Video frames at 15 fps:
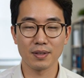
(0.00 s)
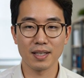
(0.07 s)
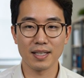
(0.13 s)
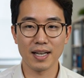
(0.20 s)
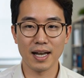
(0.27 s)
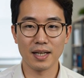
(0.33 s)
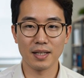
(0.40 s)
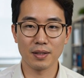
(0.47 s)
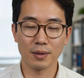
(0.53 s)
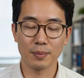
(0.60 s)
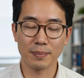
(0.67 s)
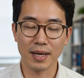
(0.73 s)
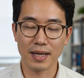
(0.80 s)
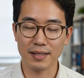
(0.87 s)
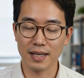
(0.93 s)
attacker to
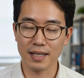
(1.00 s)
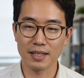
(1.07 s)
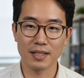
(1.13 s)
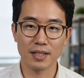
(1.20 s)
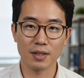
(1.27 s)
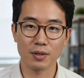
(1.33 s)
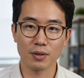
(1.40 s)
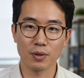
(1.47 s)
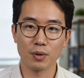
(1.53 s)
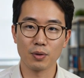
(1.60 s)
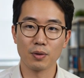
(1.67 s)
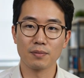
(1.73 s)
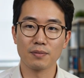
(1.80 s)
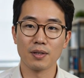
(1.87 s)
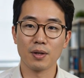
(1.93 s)
obtain that initial
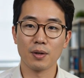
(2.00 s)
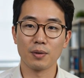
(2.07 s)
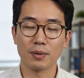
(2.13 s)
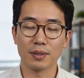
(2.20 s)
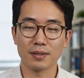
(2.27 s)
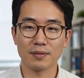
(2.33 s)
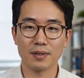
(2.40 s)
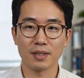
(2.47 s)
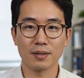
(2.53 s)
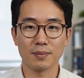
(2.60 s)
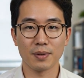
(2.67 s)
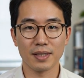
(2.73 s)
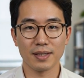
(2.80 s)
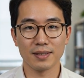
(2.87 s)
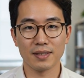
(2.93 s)
local foothold in the first
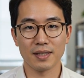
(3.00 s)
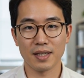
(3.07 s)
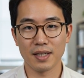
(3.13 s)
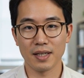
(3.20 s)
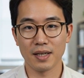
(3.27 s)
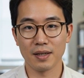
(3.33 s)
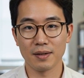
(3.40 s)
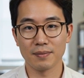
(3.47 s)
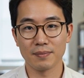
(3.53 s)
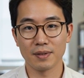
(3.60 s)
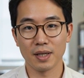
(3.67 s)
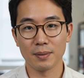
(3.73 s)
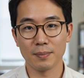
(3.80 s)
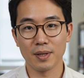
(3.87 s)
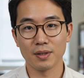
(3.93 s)
place.
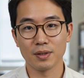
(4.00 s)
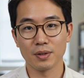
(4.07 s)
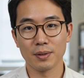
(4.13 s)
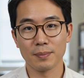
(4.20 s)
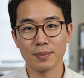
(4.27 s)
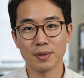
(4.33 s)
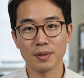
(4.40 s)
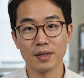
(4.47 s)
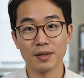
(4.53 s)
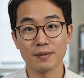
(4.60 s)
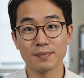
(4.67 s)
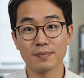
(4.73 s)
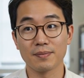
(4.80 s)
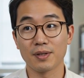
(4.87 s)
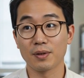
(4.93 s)
On a personal computer,
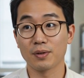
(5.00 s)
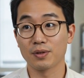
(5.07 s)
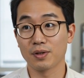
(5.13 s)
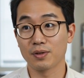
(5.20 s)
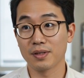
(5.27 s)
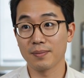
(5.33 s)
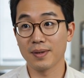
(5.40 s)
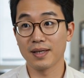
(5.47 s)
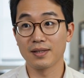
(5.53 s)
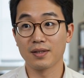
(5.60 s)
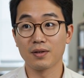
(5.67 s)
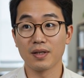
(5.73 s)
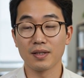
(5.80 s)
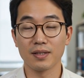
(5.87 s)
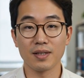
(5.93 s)
used only by its
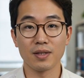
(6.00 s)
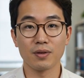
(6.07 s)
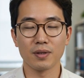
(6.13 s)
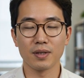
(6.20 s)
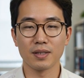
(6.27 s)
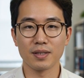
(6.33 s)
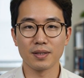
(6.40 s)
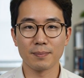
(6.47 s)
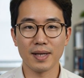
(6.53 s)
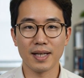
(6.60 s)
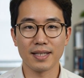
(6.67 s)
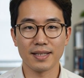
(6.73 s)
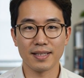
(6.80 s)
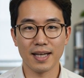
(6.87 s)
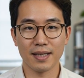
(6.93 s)
trusted owner,
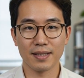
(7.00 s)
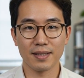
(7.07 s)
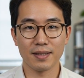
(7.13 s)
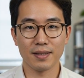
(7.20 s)
obtaining that